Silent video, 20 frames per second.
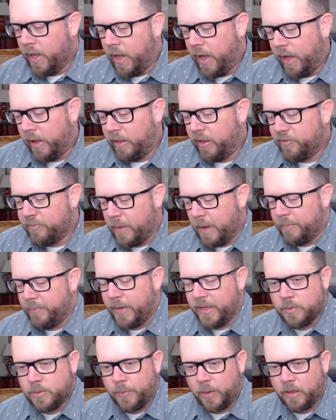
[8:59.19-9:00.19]
I love my
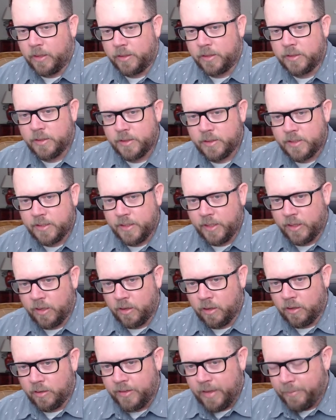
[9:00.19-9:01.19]
baseball
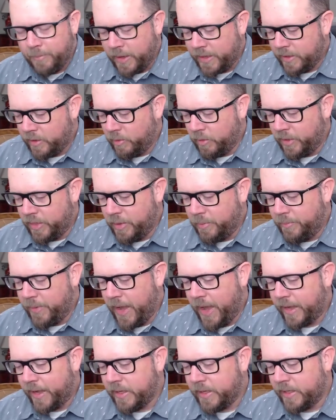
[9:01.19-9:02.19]
sticker. That might go on the
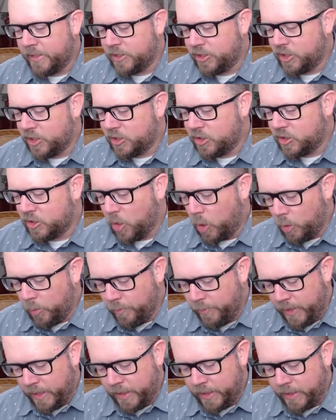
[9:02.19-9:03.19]
back. It's just so
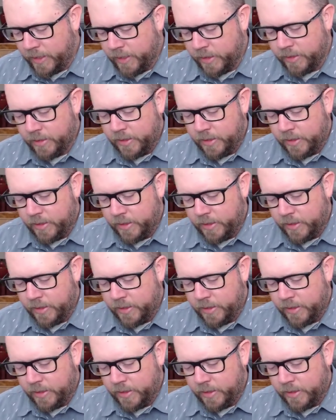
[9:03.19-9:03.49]
big.